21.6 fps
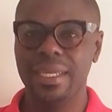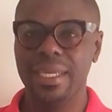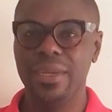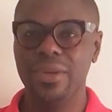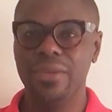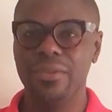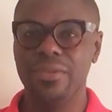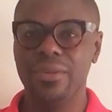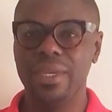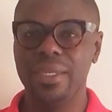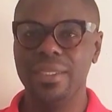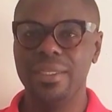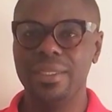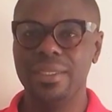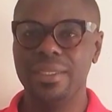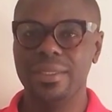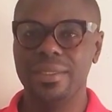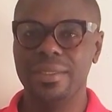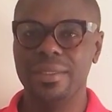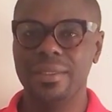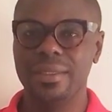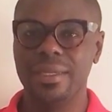Hello
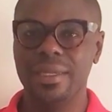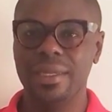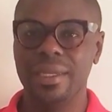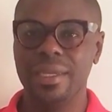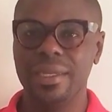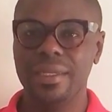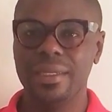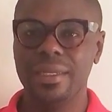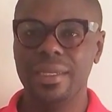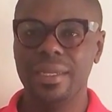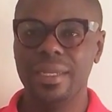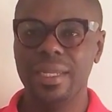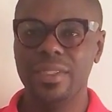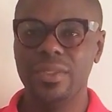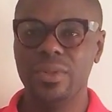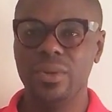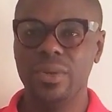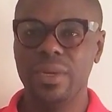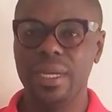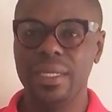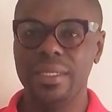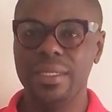friends, let's
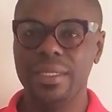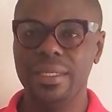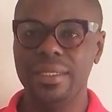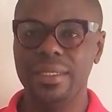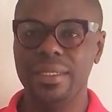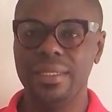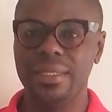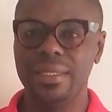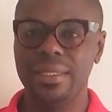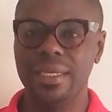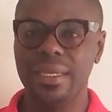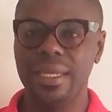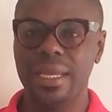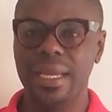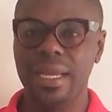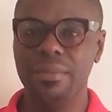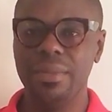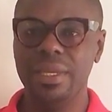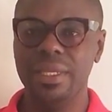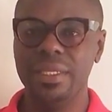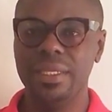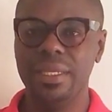look at this
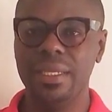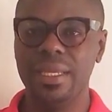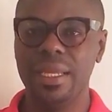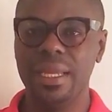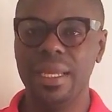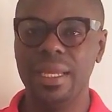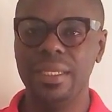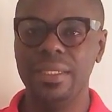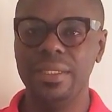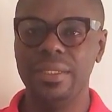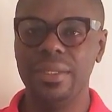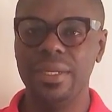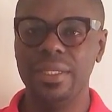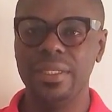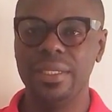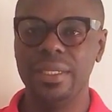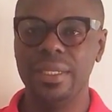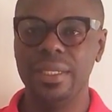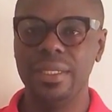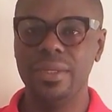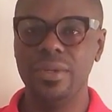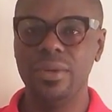amazing and
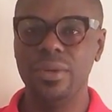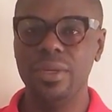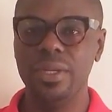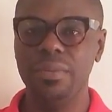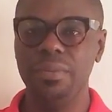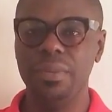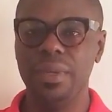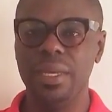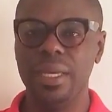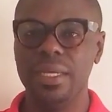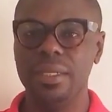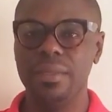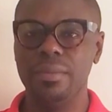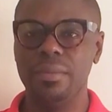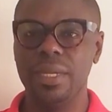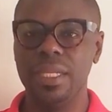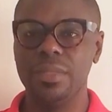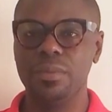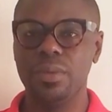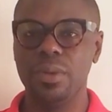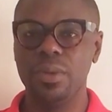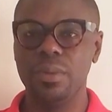interesting Olympiad
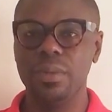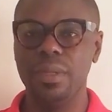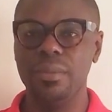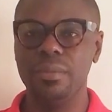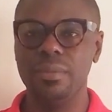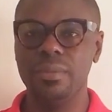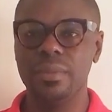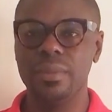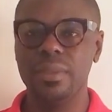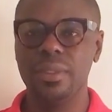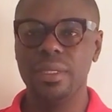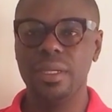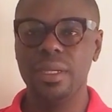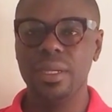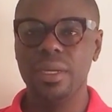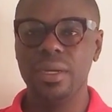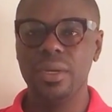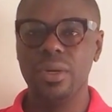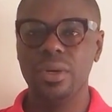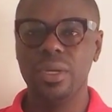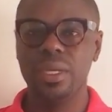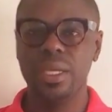math problem.
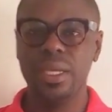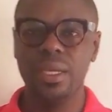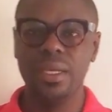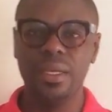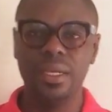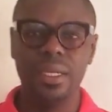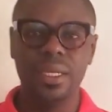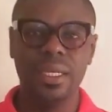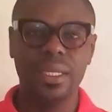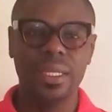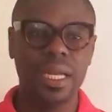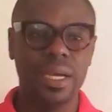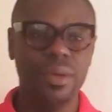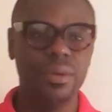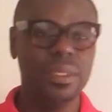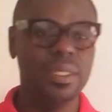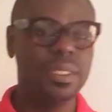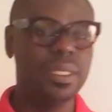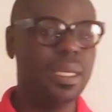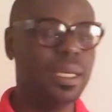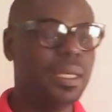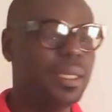Okay, now
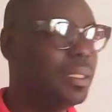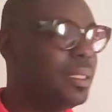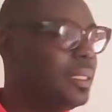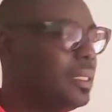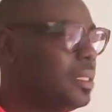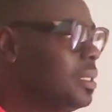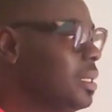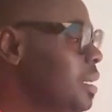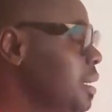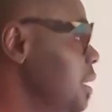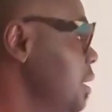it says